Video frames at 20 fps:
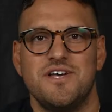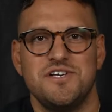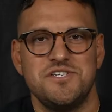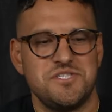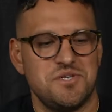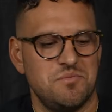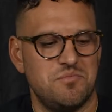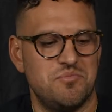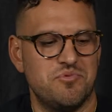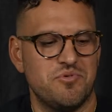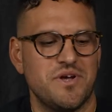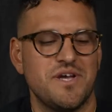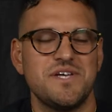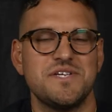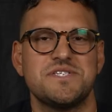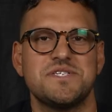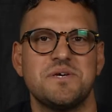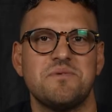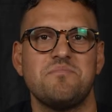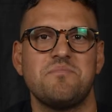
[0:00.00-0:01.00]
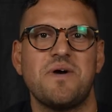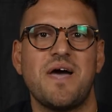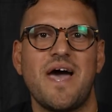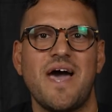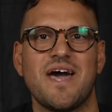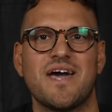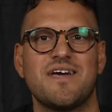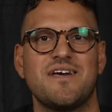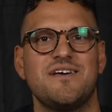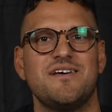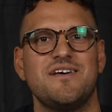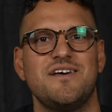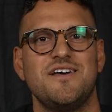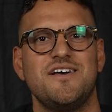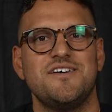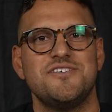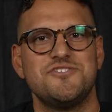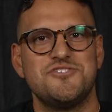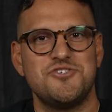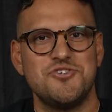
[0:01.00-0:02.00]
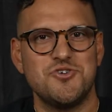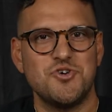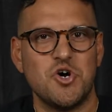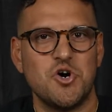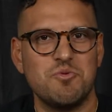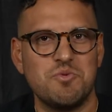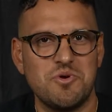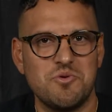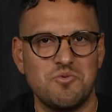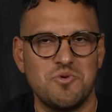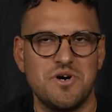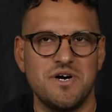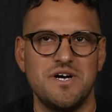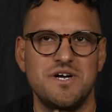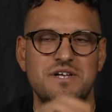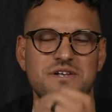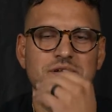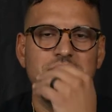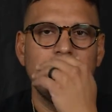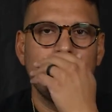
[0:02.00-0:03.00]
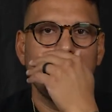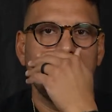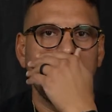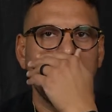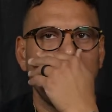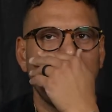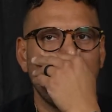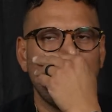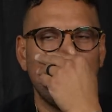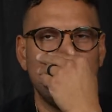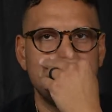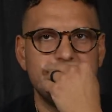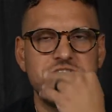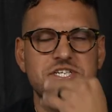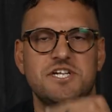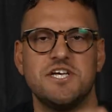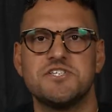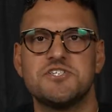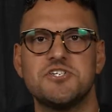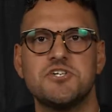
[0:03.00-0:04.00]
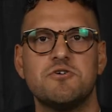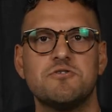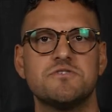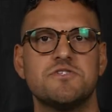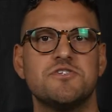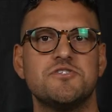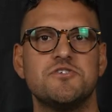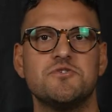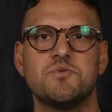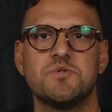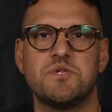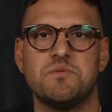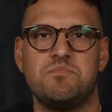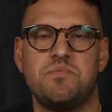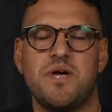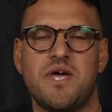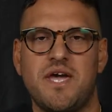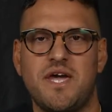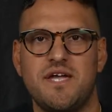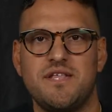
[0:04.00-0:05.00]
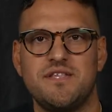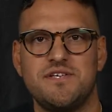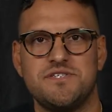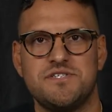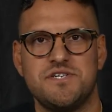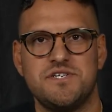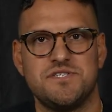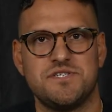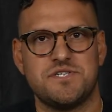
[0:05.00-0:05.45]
She brings him back to Obi Wan and she doesn't know what to do with the pain that she's